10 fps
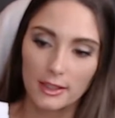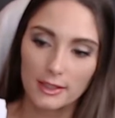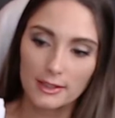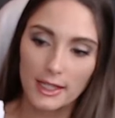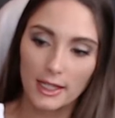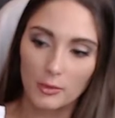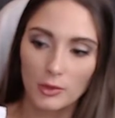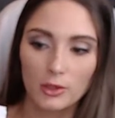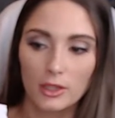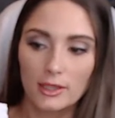"None taken,
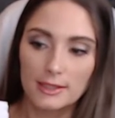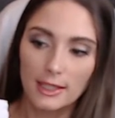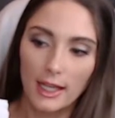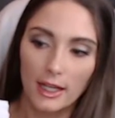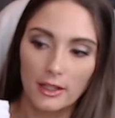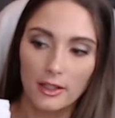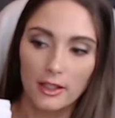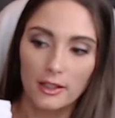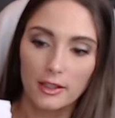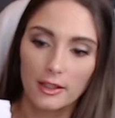my lords," said
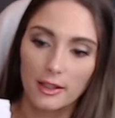Khadgar,